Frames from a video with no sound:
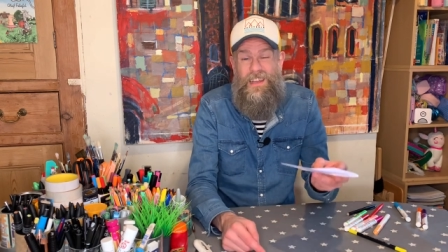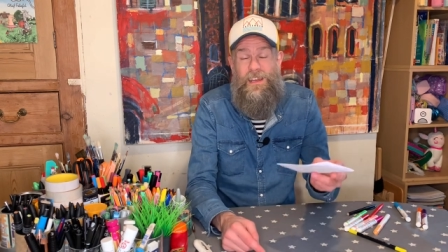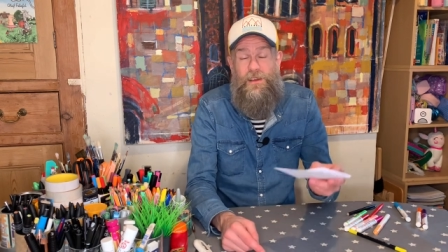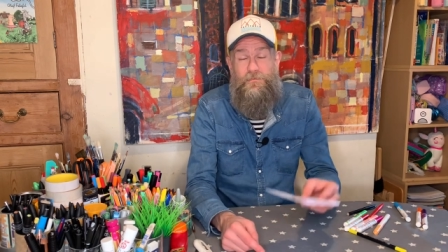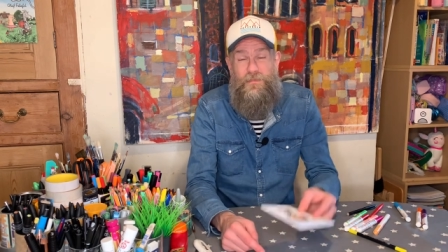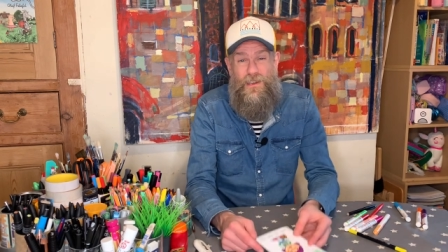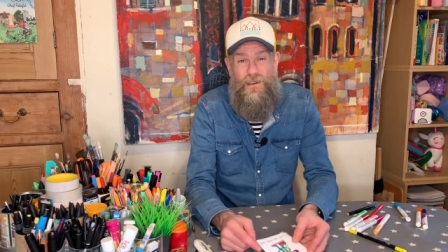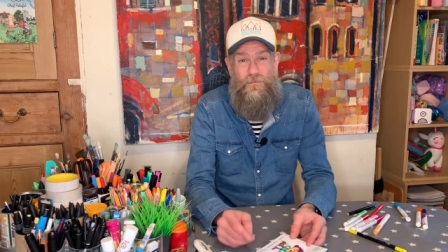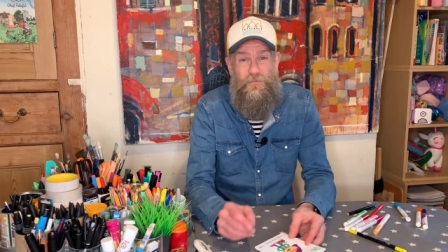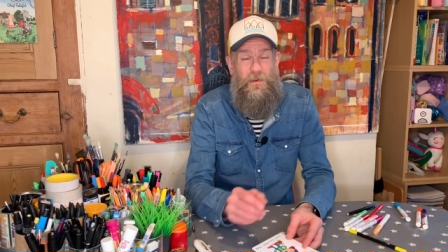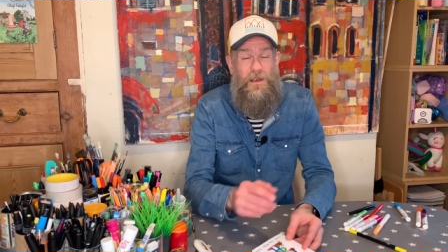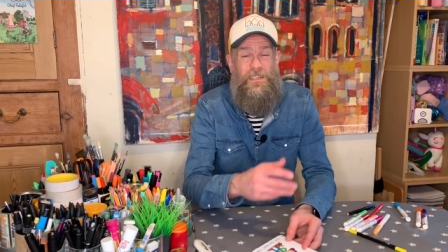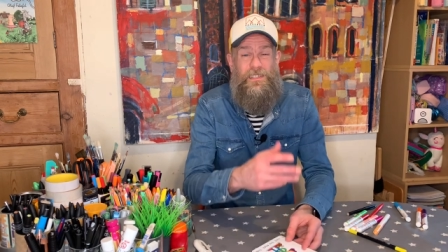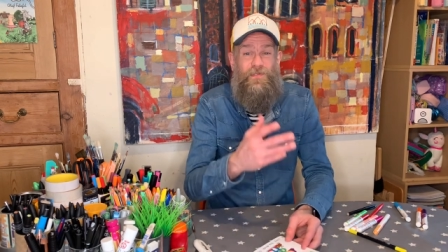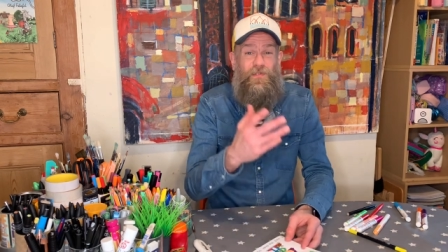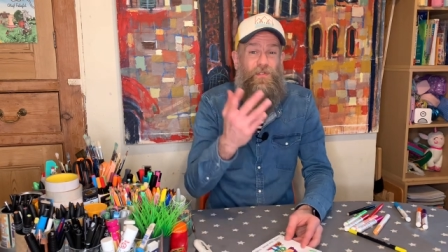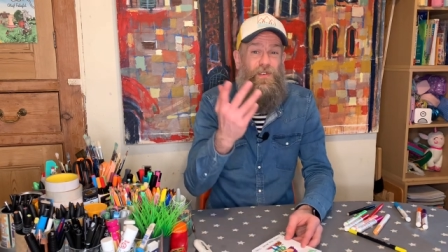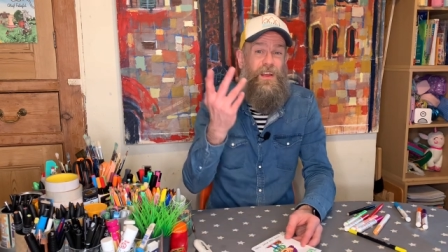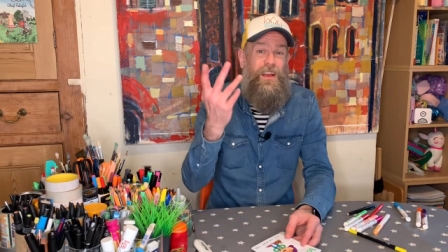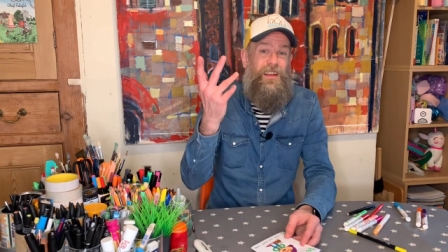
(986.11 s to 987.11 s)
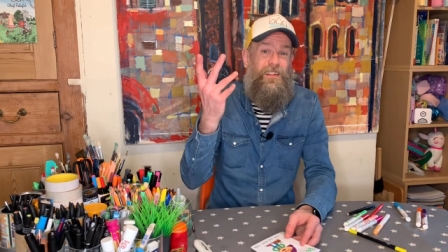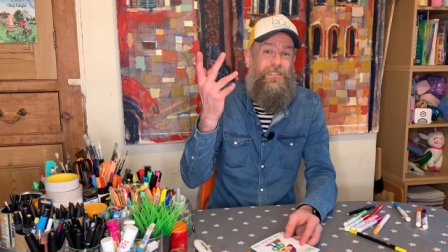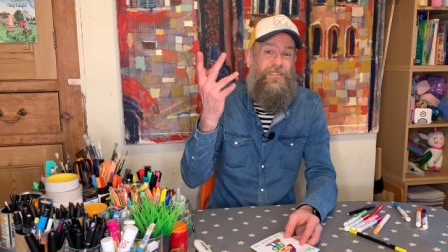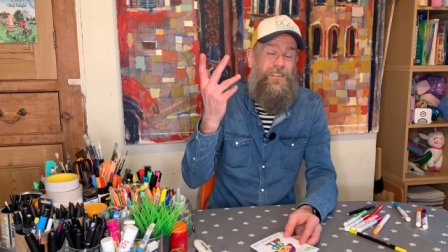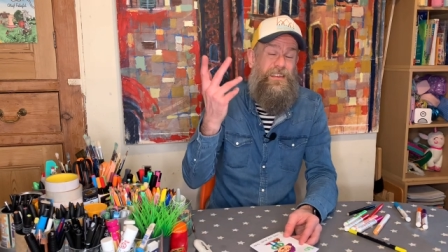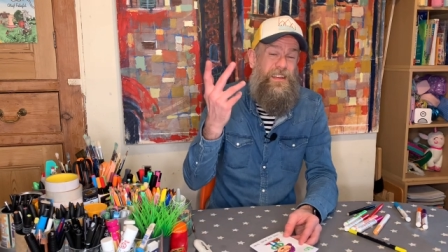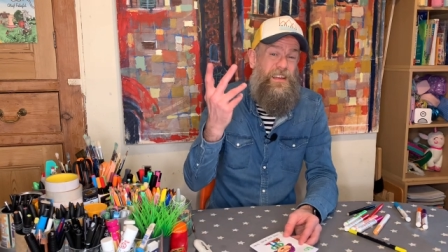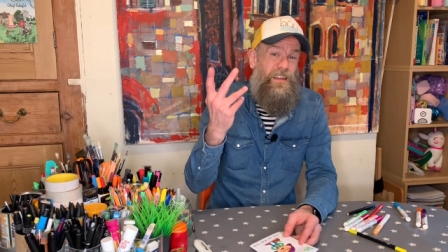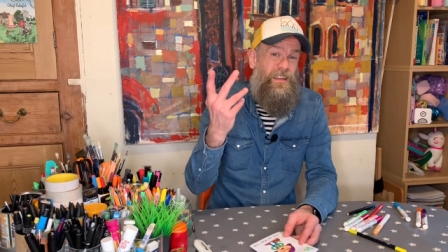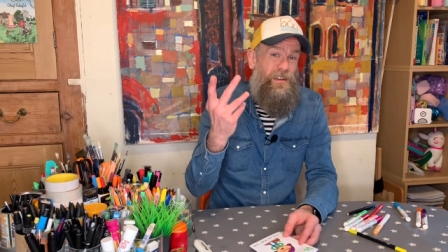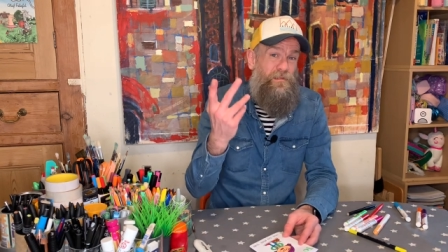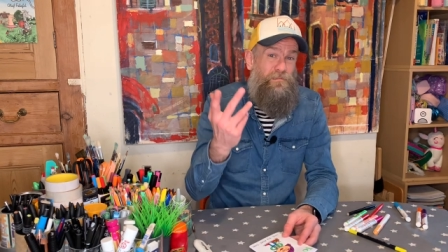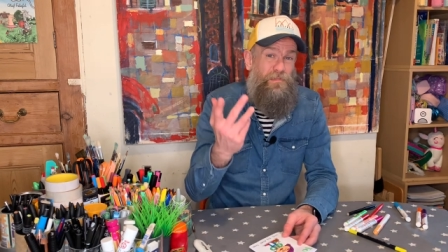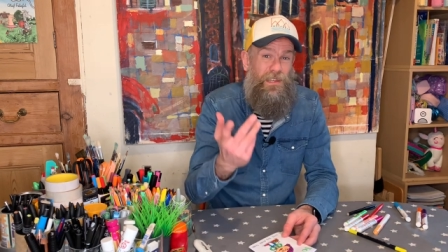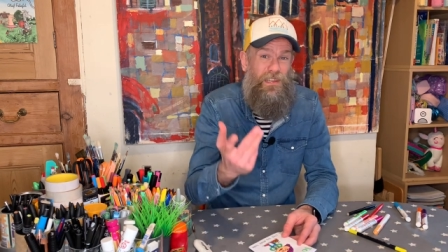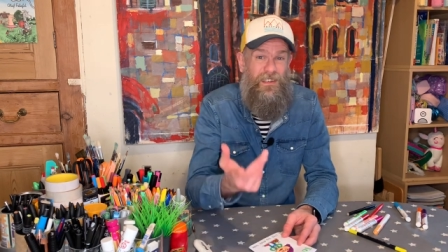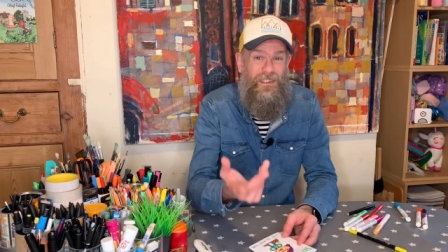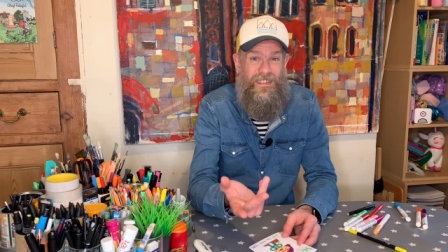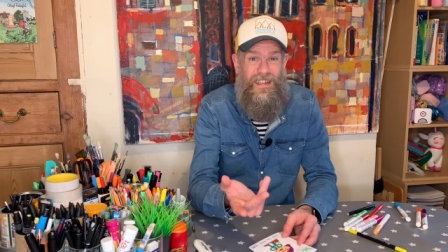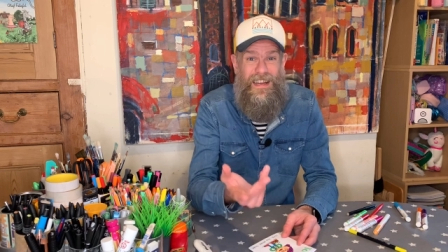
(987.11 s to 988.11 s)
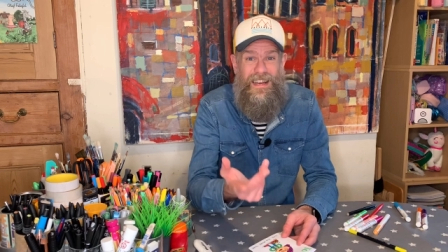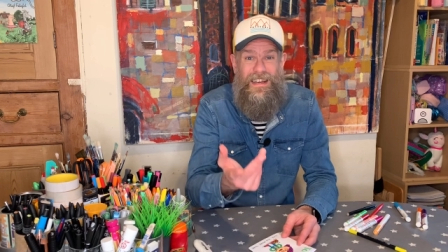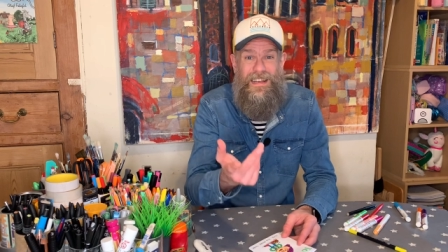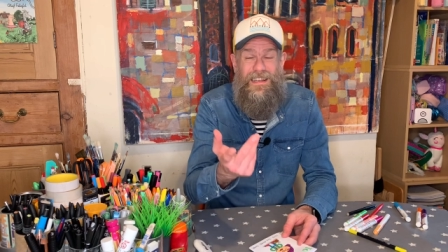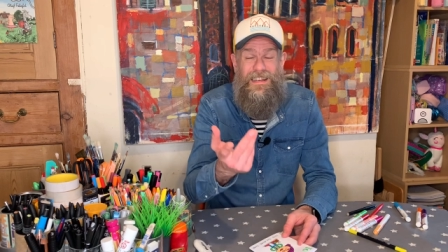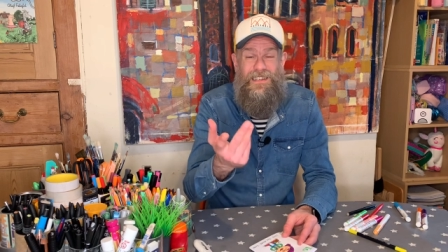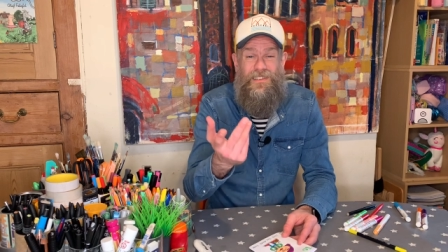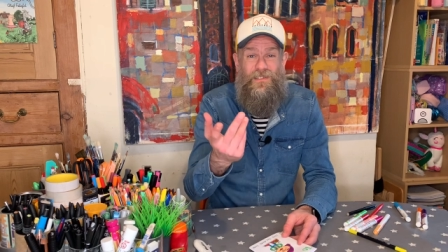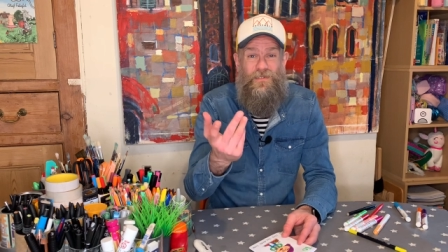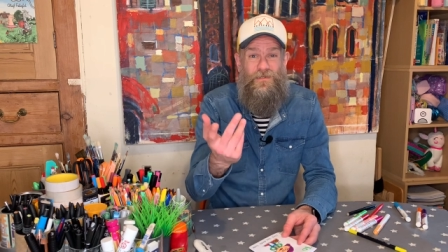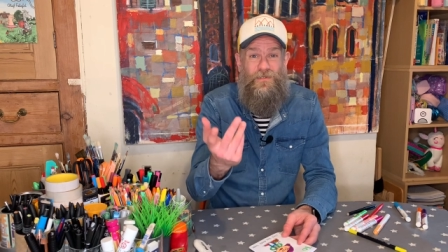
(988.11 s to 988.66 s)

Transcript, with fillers: It can be your best friend, it can be your dad,